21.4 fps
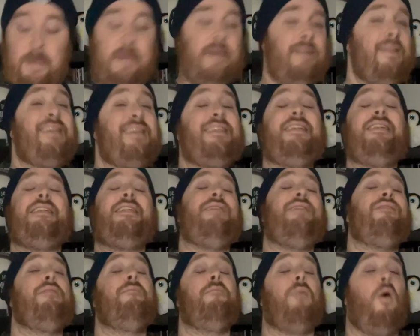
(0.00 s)
This is an
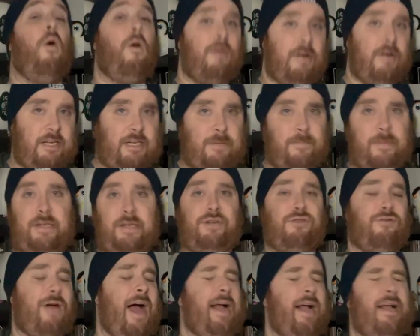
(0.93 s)
even more intimate
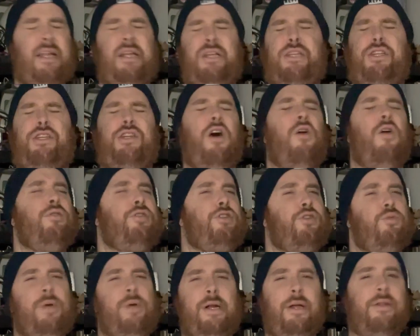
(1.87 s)
track. It is so
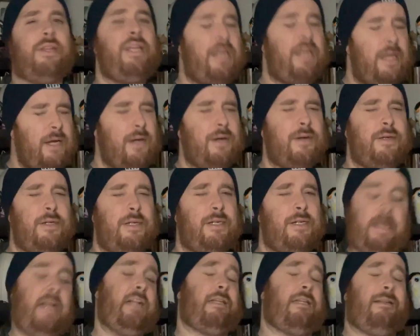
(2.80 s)
sweet on the
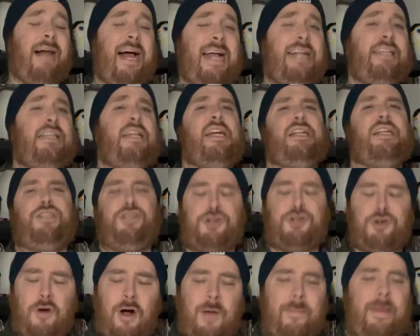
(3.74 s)
ears. It's light, it's
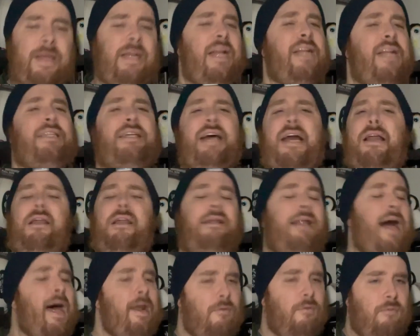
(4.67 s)
charming, it's got a
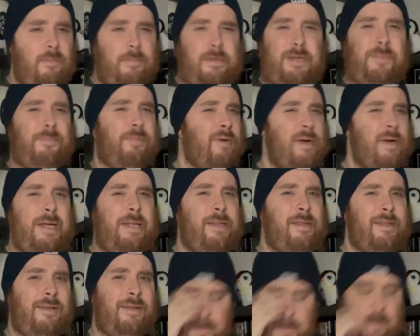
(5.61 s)
lot of room to breathe.
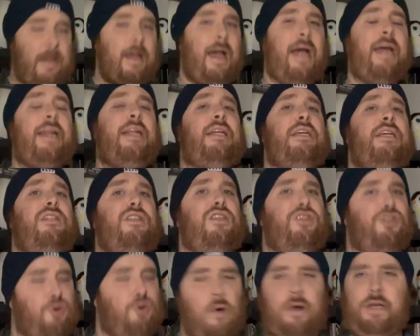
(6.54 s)
And it is the
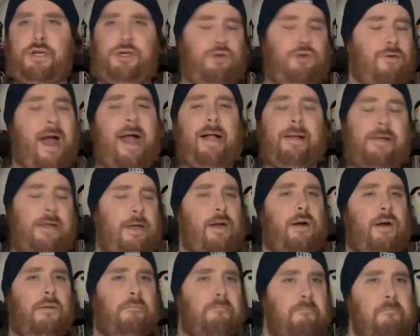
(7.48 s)
shortest track
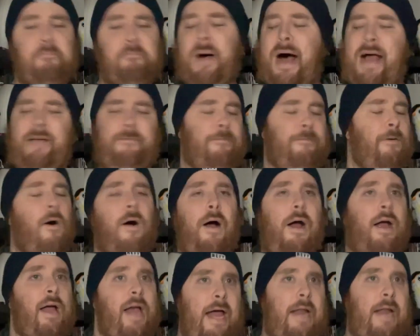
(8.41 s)
here, by
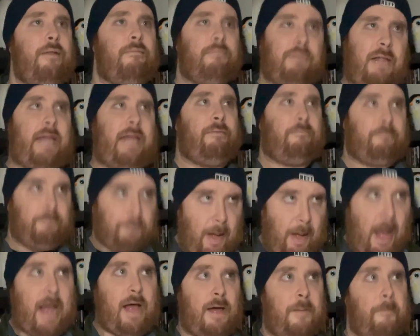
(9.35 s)
far, and like
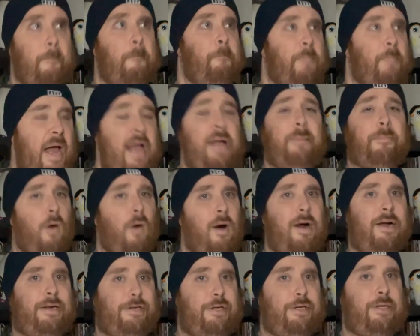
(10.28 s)
by a big
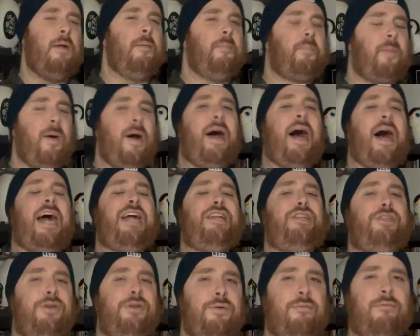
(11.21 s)
margin. But I
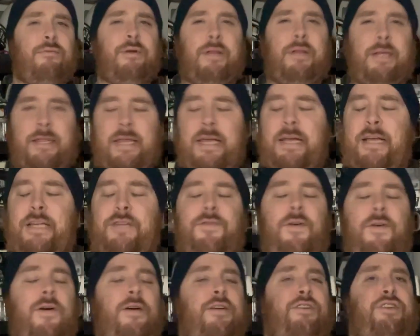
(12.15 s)
do really think as
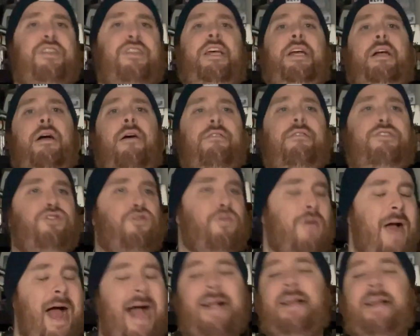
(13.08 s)
far as just like a
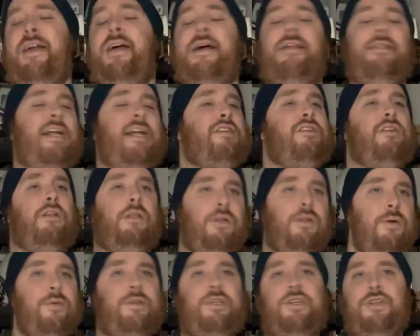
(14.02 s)
track that
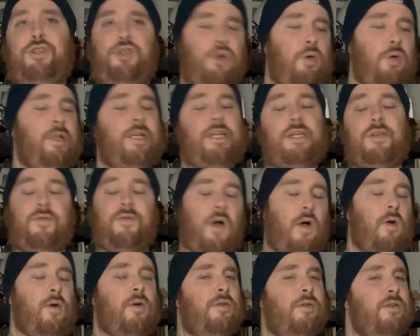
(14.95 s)
salutes Julia's
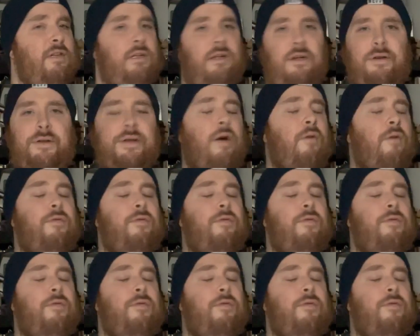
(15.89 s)
vocals, look no